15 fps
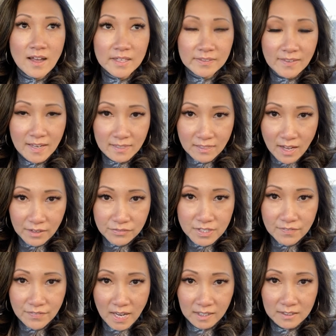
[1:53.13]
they left
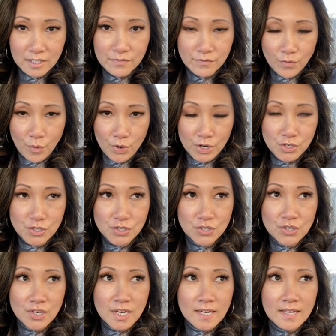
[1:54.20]
Valley Forge
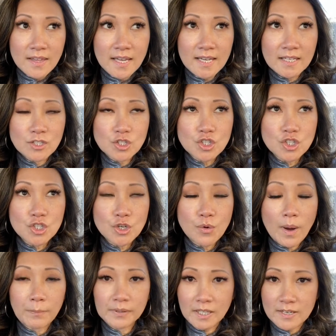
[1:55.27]
into
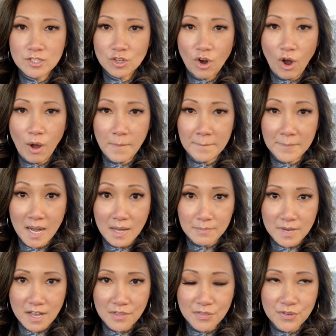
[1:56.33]
a place called
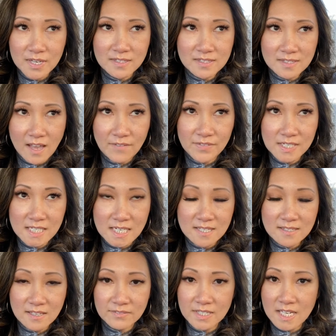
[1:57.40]
Monmouth in
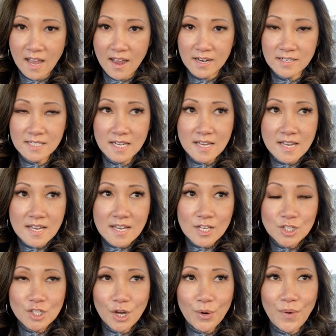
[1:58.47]
1778.
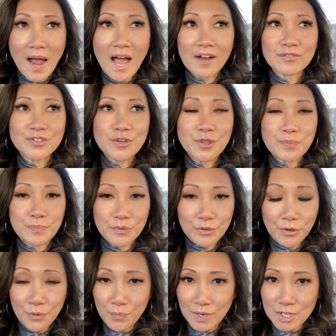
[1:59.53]
So after the
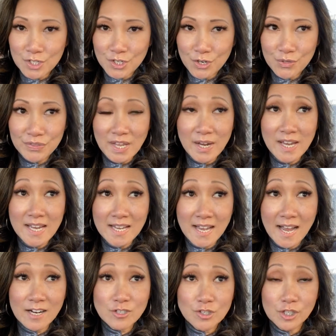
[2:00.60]
brutal winter, they
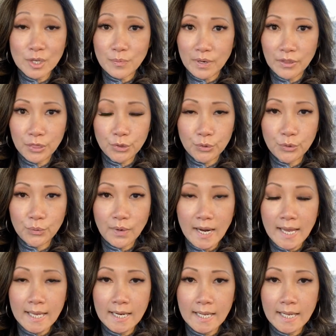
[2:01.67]
actually went through an